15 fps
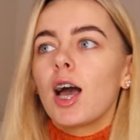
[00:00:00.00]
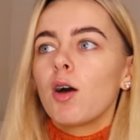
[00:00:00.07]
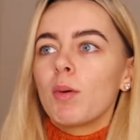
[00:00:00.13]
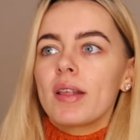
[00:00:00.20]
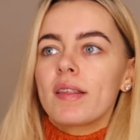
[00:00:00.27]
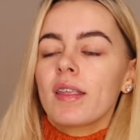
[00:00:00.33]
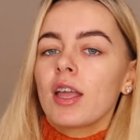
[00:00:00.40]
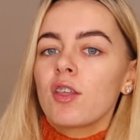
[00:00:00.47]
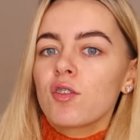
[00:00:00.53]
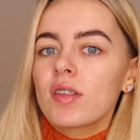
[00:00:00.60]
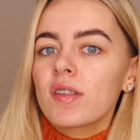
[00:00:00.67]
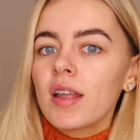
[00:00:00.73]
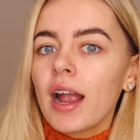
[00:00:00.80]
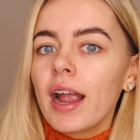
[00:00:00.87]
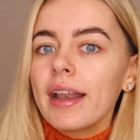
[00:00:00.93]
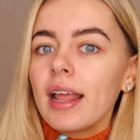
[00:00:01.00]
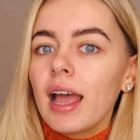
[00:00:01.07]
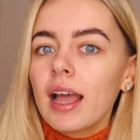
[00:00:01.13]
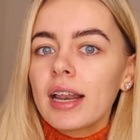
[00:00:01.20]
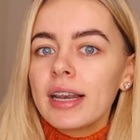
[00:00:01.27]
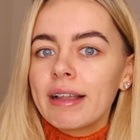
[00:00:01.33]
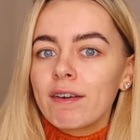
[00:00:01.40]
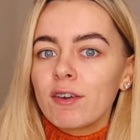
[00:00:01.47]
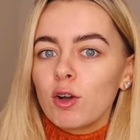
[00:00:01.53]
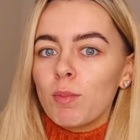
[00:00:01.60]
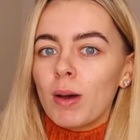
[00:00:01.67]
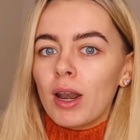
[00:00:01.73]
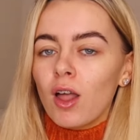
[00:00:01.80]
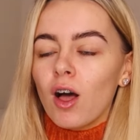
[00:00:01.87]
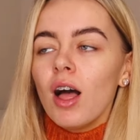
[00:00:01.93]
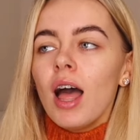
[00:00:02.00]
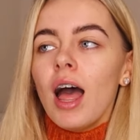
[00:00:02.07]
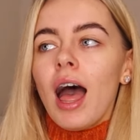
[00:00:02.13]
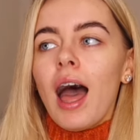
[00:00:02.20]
my skin just started clearing up a lot,